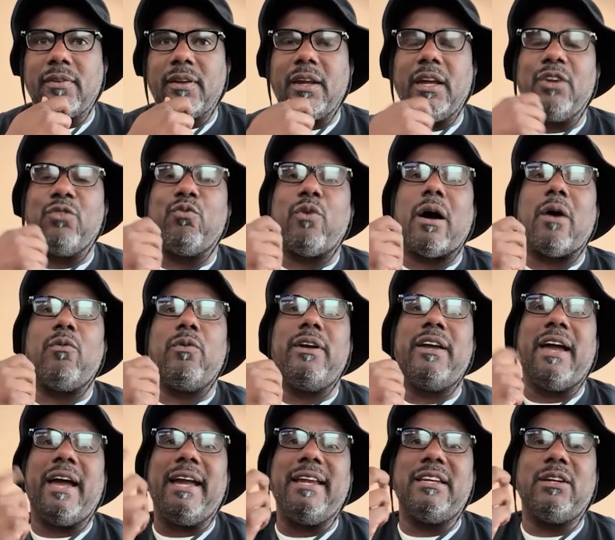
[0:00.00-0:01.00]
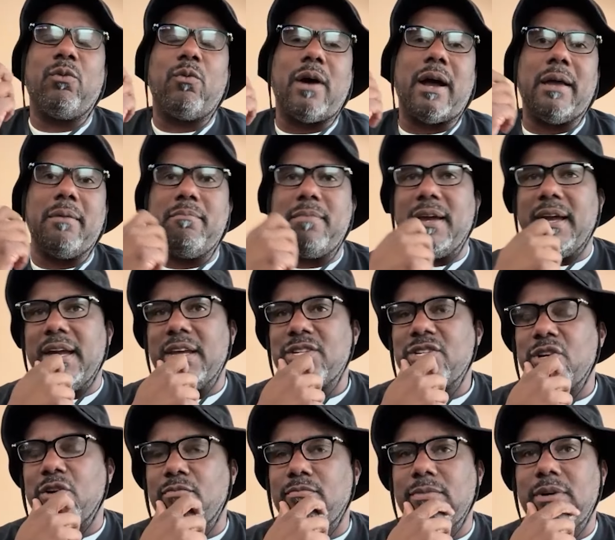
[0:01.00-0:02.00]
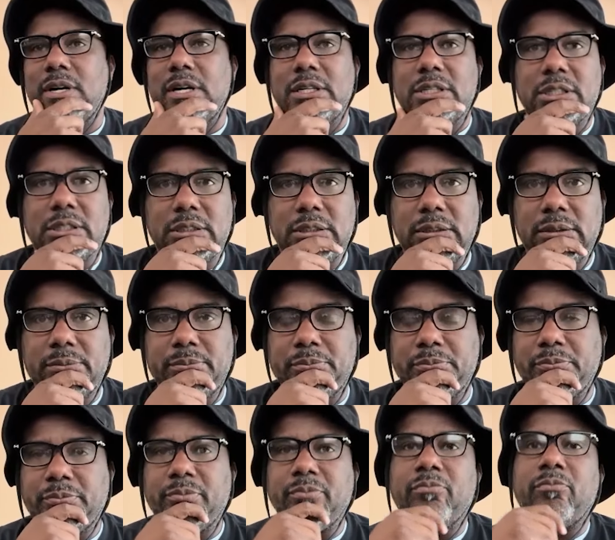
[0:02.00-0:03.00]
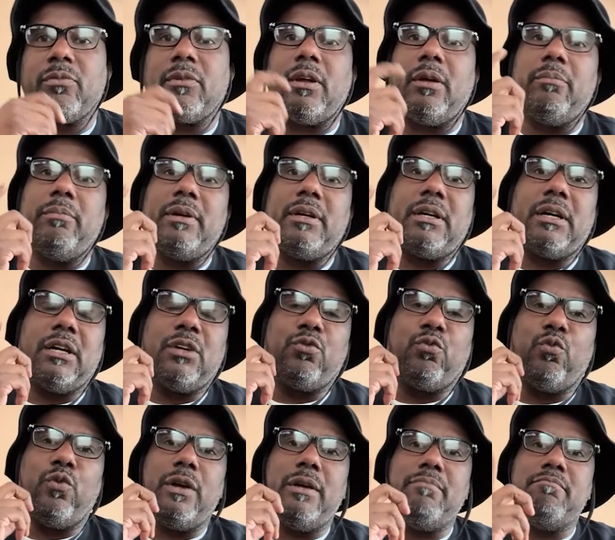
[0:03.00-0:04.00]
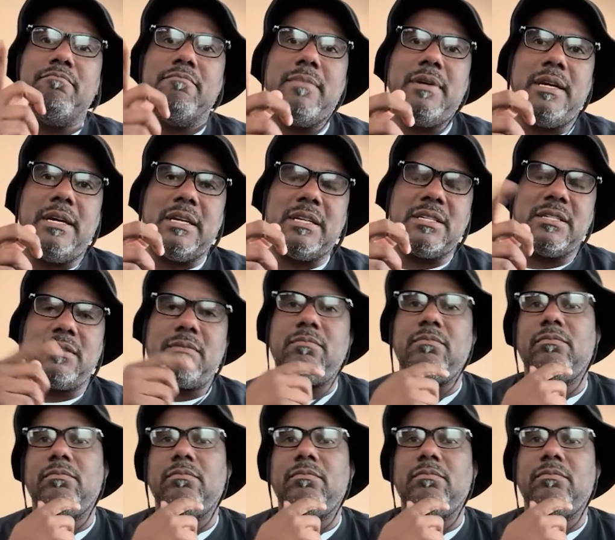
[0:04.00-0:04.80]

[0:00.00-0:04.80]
is why we hate the white man so much. It's because we miss